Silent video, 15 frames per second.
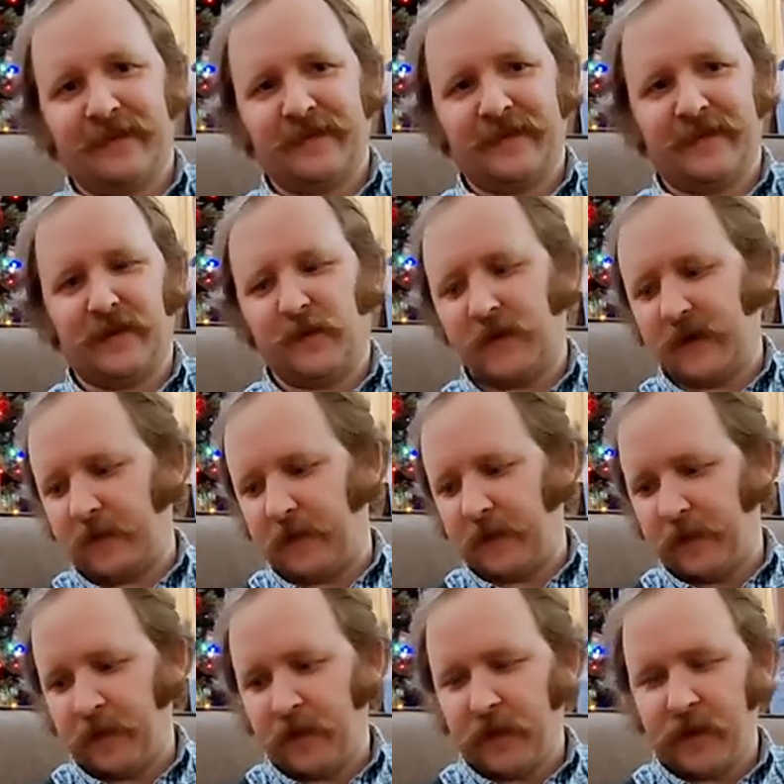So
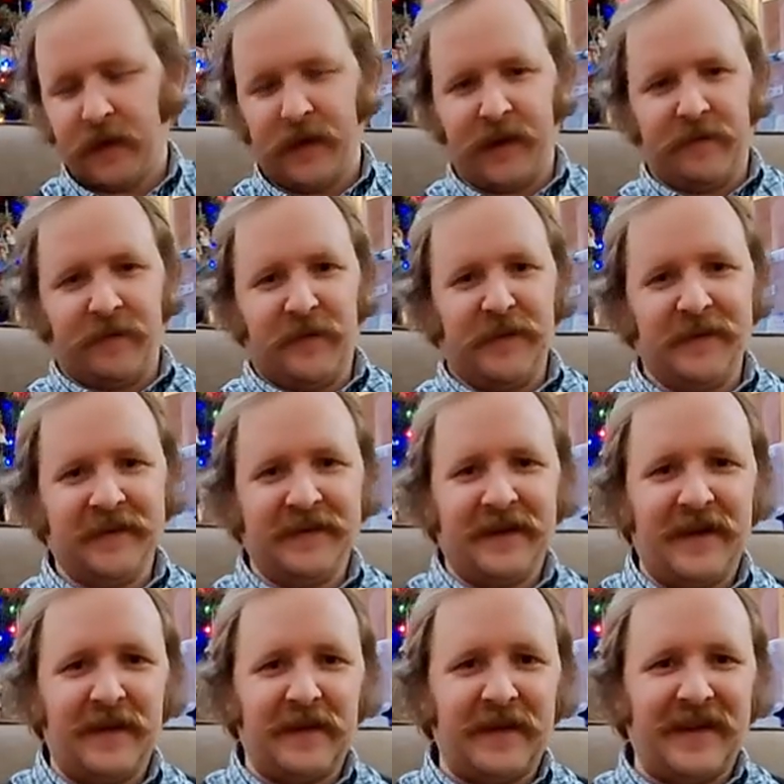everyone's
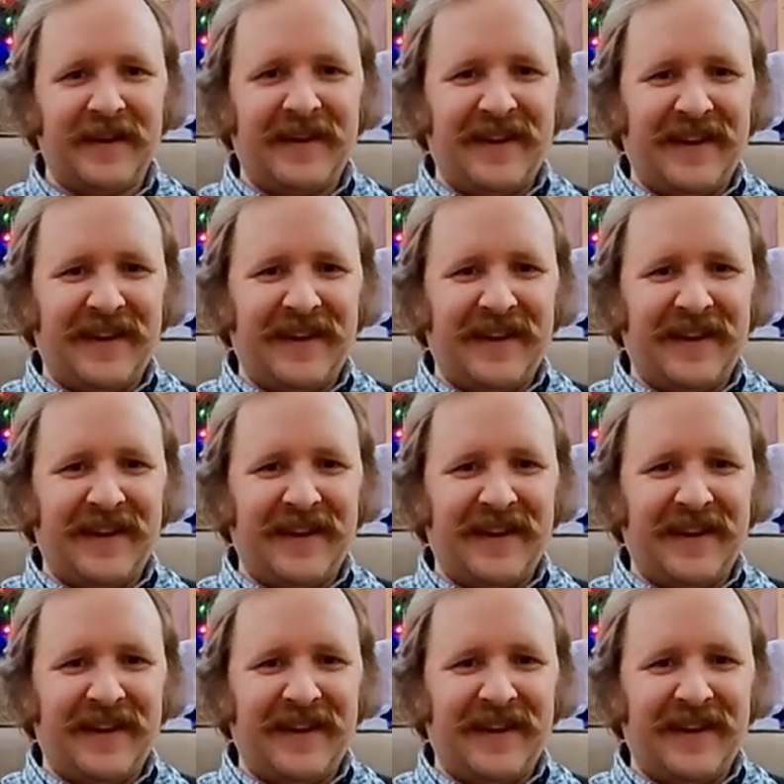happy.